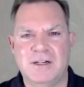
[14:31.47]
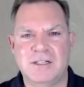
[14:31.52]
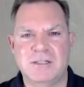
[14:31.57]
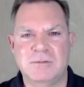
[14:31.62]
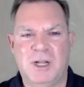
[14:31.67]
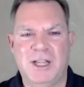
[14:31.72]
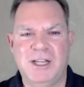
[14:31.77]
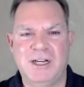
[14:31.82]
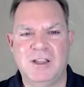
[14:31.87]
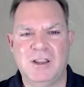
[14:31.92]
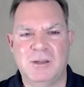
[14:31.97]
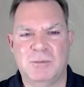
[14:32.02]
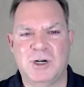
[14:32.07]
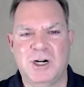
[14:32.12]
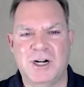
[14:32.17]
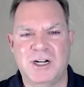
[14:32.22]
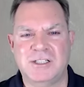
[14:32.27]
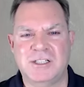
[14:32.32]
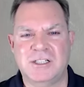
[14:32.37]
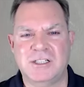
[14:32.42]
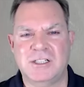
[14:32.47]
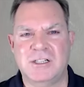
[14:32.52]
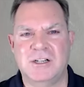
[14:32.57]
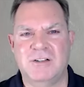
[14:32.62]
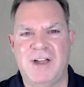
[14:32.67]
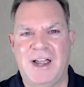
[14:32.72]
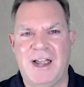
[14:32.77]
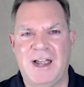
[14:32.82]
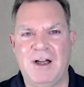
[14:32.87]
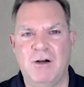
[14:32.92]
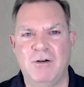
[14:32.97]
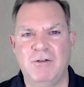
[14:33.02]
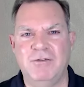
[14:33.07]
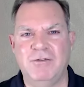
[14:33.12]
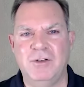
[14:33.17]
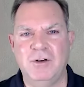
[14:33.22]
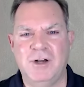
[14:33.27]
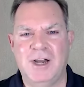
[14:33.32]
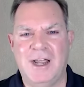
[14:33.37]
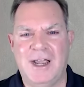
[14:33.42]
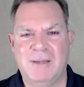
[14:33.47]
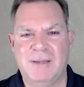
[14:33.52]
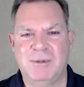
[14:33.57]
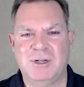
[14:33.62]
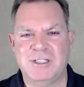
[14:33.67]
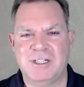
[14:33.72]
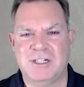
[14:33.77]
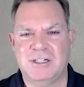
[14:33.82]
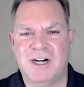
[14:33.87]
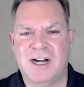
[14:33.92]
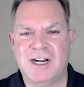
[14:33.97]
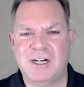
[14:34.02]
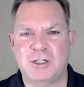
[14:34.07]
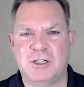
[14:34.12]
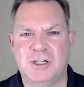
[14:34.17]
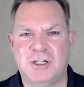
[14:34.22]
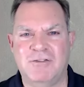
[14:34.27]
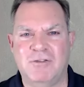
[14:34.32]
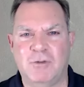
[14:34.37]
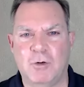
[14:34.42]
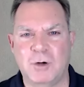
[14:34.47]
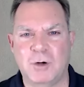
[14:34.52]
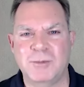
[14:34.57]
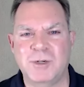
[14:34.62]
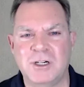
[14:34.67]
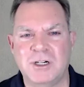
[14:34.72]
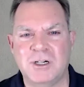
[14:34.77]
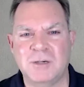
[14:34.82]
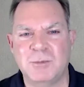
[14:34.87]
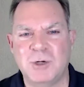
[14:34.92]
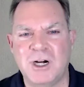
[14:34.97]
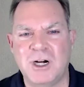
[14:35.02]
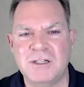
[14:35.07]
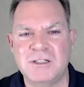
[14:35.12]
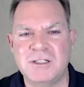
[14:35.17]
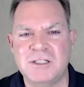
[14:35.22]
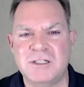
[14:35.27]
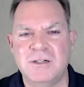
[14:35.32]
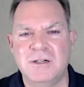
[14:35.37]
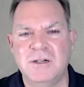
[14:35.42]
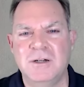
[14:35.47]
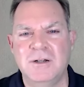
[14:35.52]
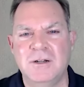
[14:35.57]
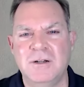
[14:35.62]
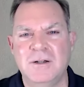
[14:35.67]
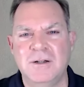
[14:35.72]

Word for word: explaining the process of how food habits are actually formed in our brains?